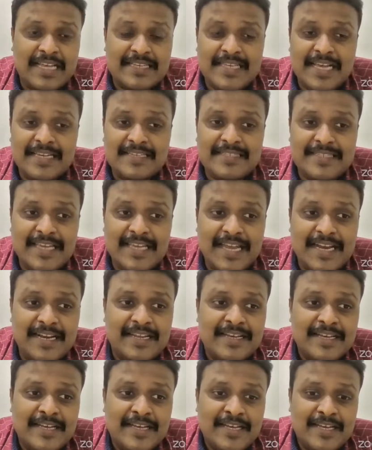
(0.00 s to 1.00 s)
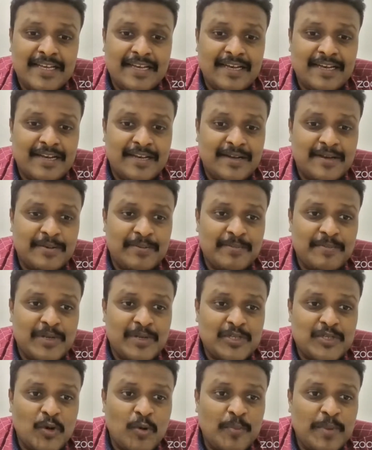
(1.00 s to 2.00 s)
as I said,
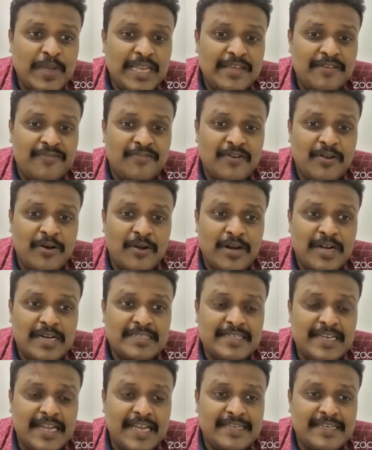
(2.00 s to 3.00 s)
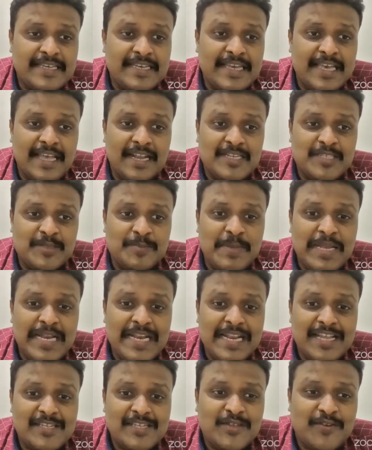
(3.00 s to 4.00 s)
so many Florence Nightingales,
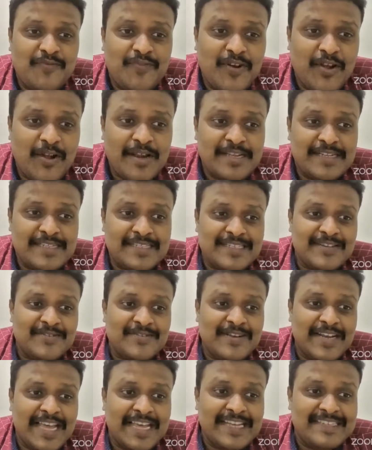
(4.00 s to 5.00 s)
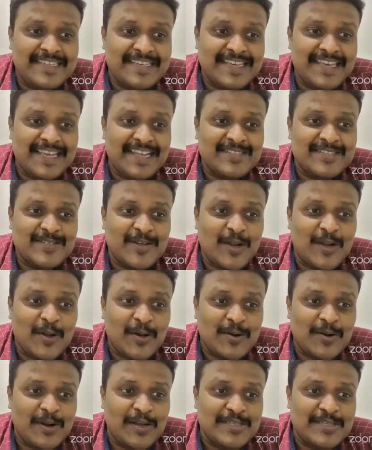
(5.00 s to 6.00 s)
millions of Florence Nightingales all
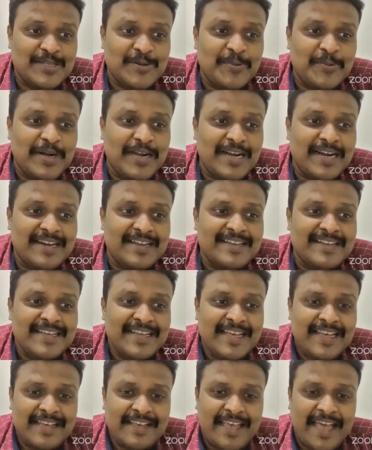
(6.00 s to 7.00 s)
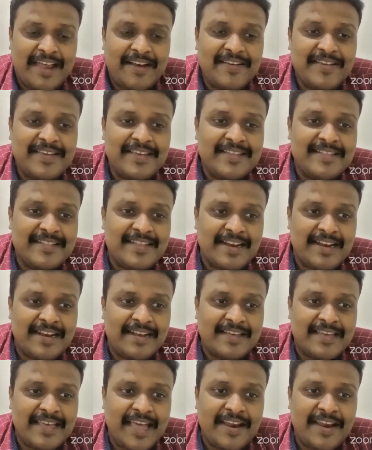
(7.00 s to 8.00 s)
across the world, carrying
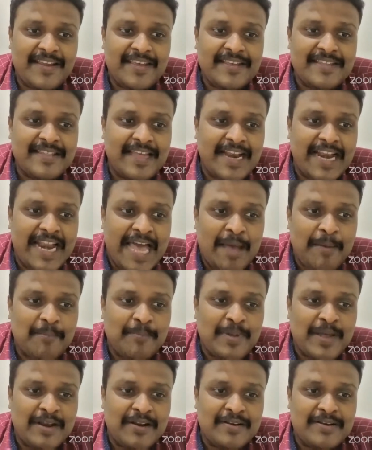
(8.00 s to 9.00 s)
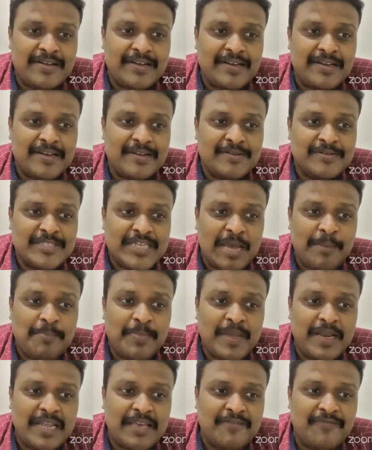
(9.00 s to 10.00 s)
their lamp and
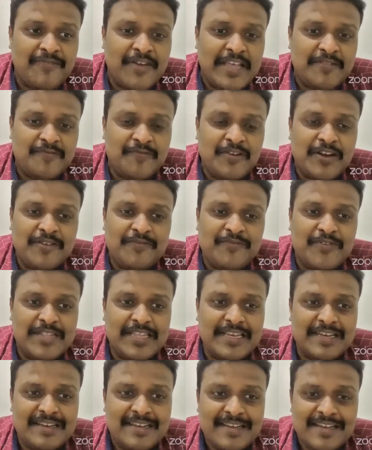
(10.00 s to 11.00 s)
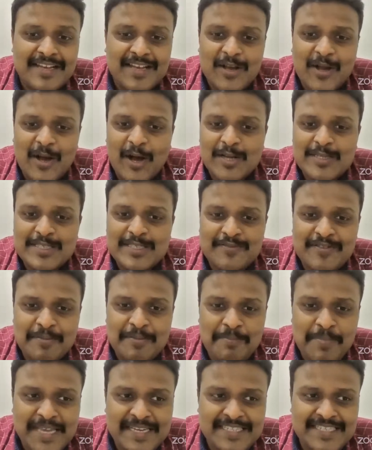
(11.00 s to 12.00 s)
championing faithfully for the cause of
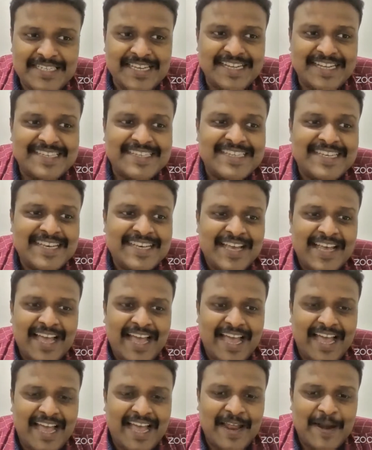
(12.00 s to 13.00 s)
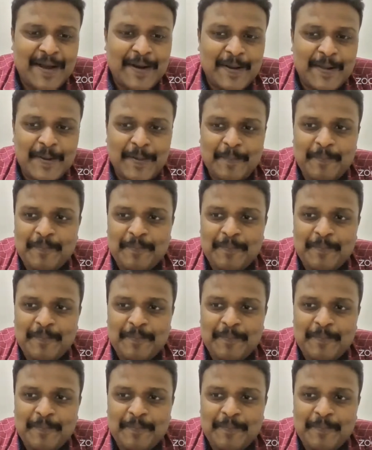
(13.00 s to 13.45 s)
the patient. And